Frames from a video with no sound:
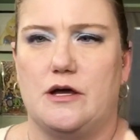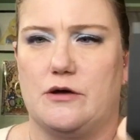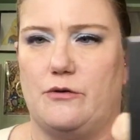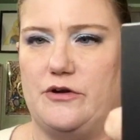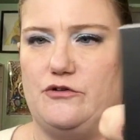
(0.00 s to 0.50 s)

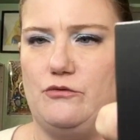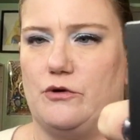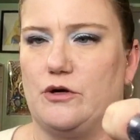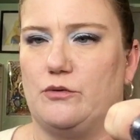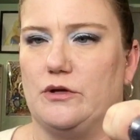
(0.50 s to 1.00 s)
going to
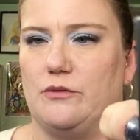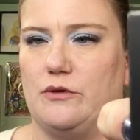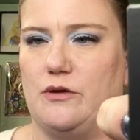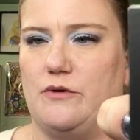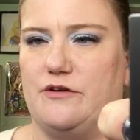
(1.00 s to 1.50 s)
work
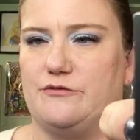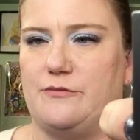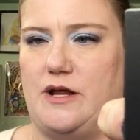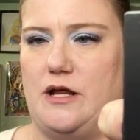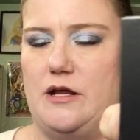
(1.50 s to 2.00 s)
really well for
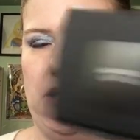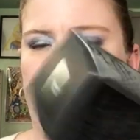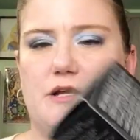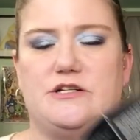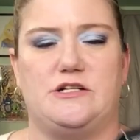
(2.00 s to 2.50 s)
me.
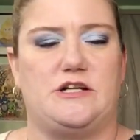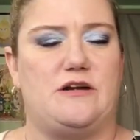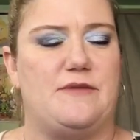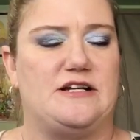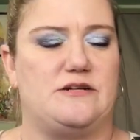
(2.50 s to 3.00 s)
And she shade
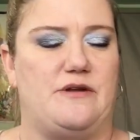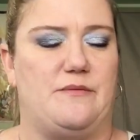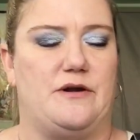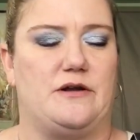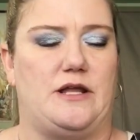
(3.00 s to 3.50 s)
matched me.
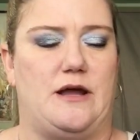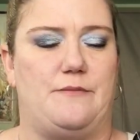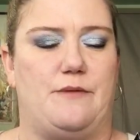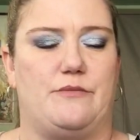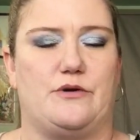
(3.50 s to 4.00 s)
Apparently I'm
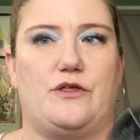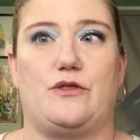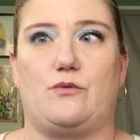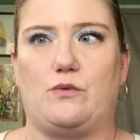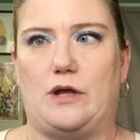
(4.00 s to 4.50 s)
number
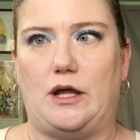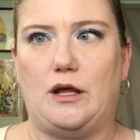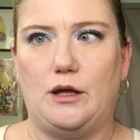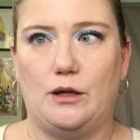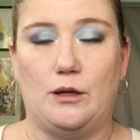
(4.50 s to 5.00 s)

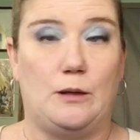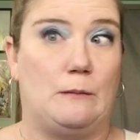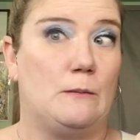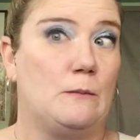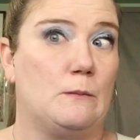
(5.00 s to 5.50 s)
3.
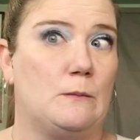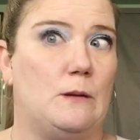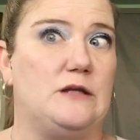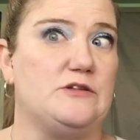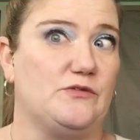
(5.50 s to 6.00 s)

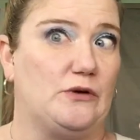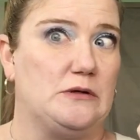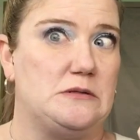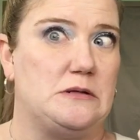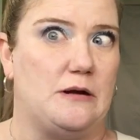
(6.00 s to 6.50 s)
That's a
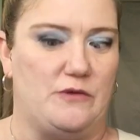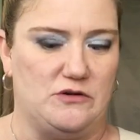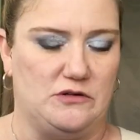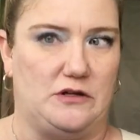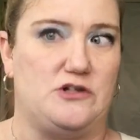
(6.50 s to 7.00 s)
first. I'm
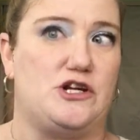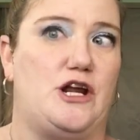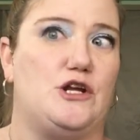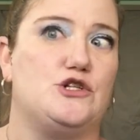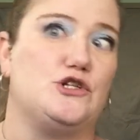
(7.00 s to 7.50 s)
usually
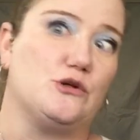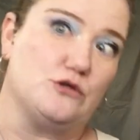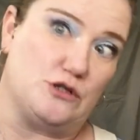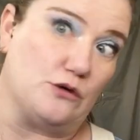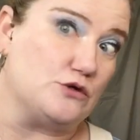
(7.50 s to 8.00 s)
shade
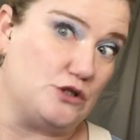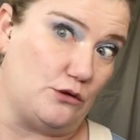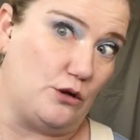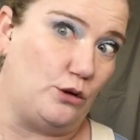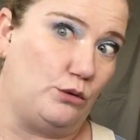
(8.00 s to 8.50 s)
000.